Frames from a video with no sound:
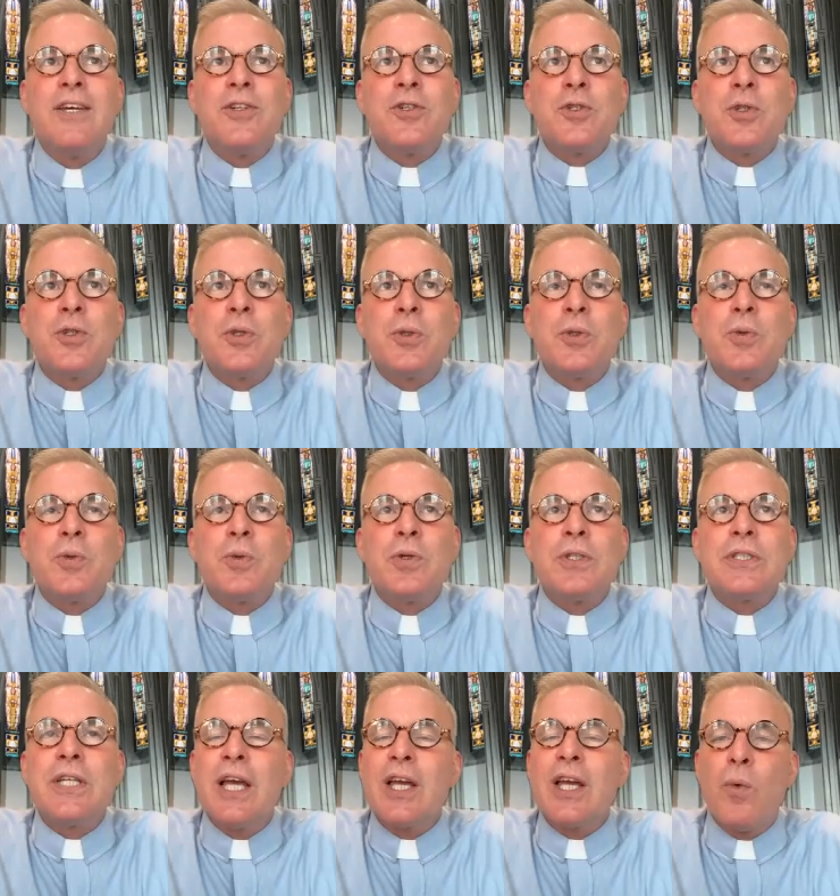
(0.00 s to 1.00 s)
to
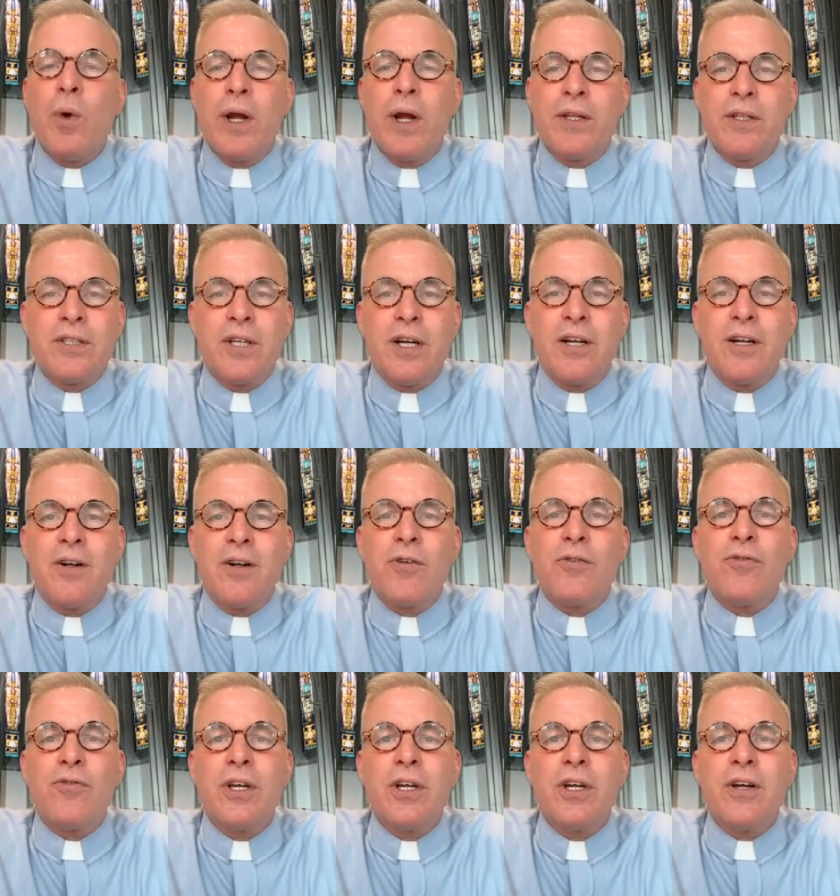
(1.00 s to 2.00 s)
take away the terror,
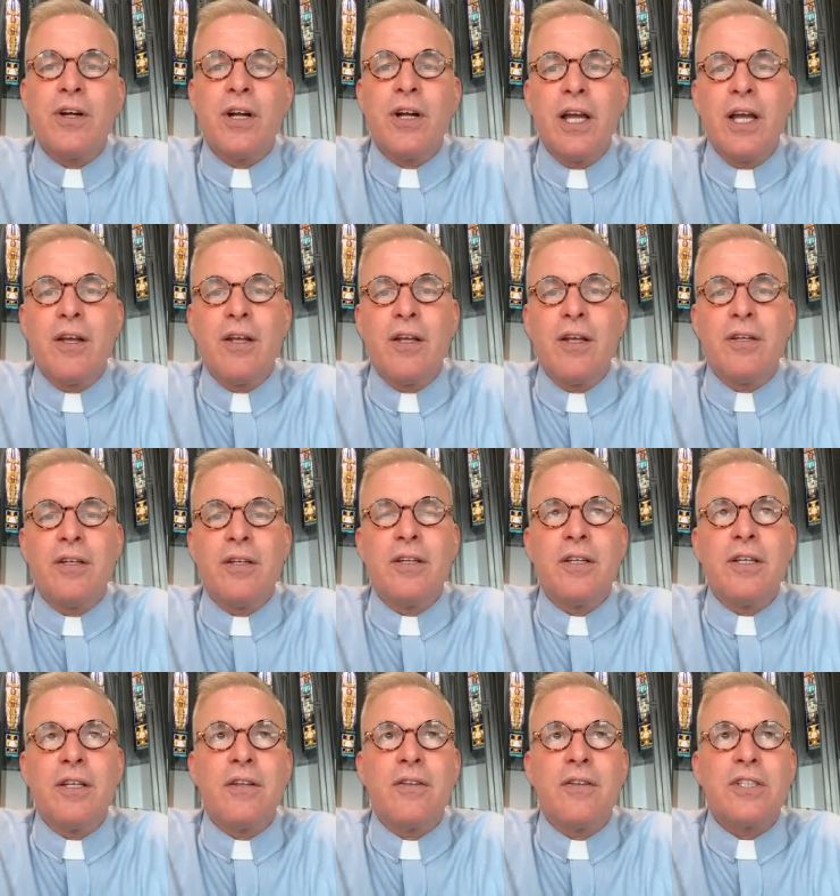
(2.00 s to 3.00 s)
fear,
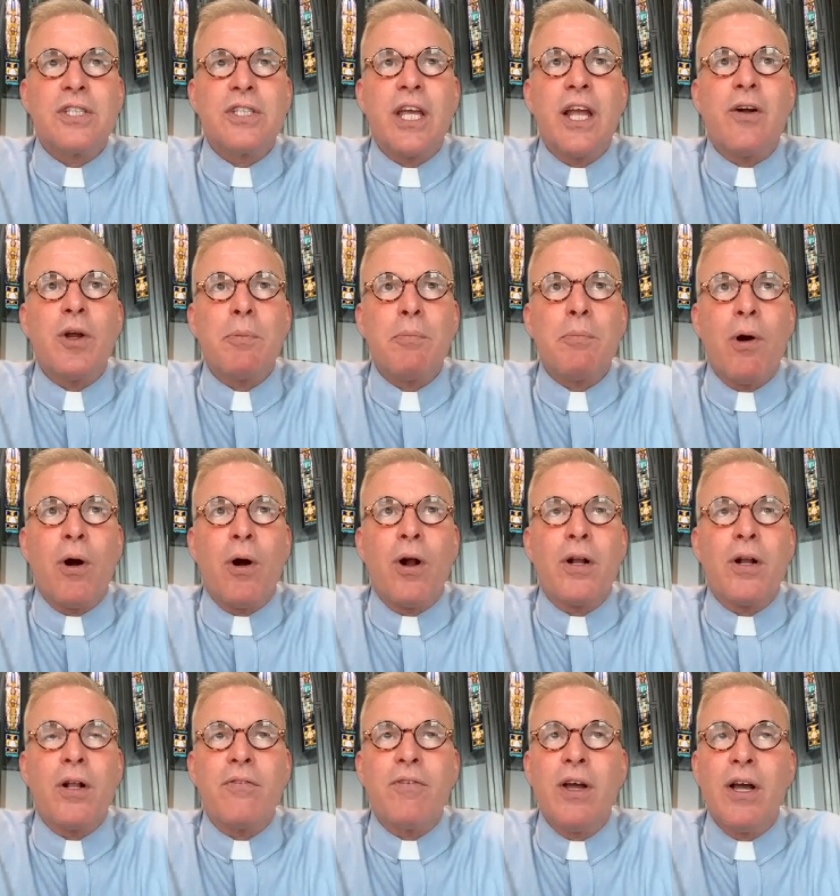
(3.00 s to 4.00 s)
and the scary
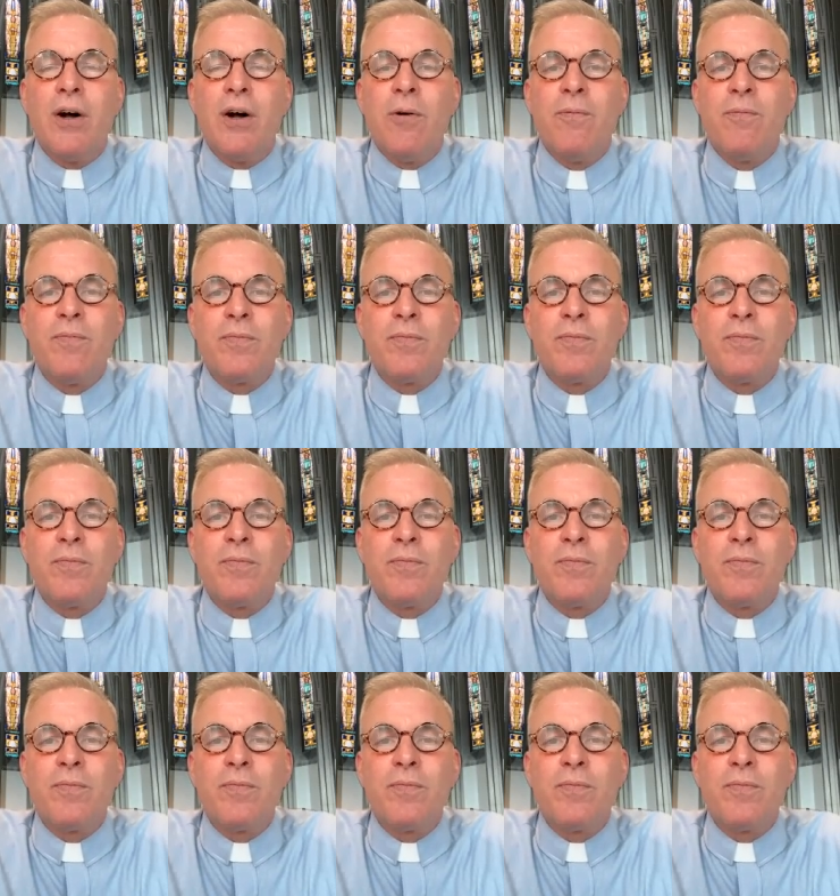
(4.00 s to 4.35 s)
part of hell.